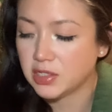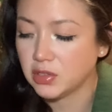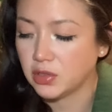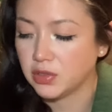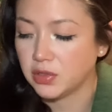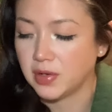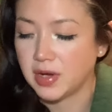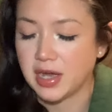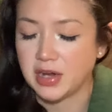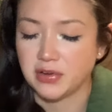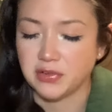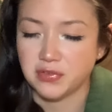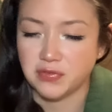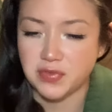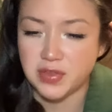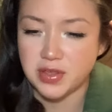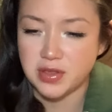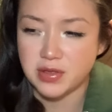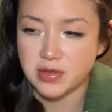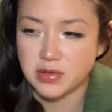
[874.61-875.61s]
don't know how to
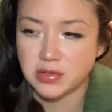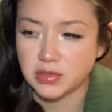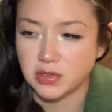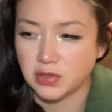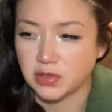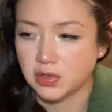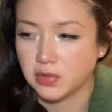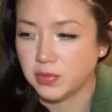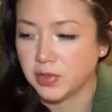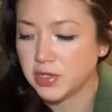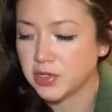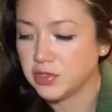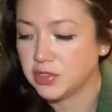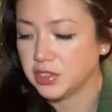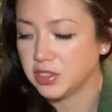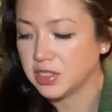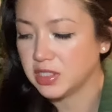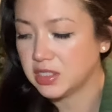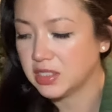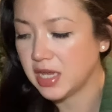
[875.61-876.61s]
feel, don't know what you
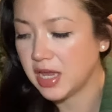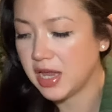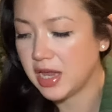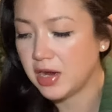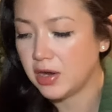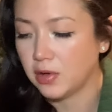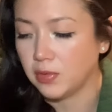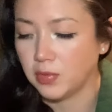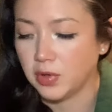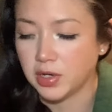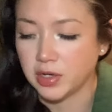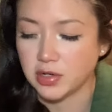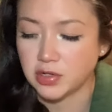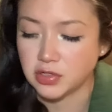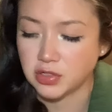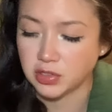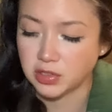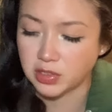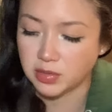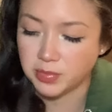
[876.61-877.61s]
should say or what you
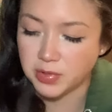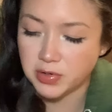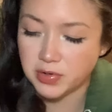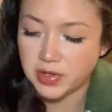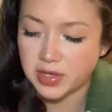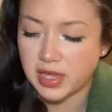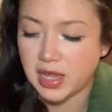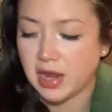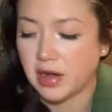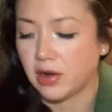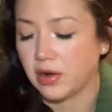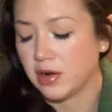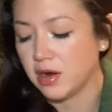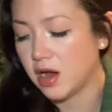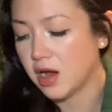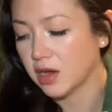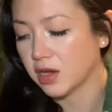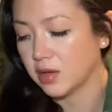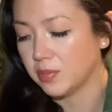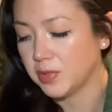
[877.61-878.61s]
should communicate or
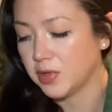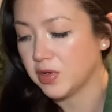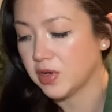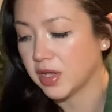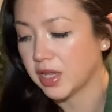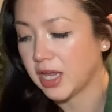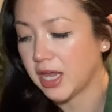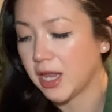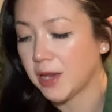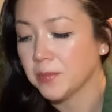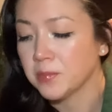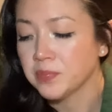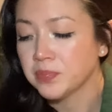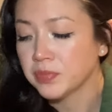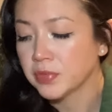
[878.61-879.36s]
not communicate.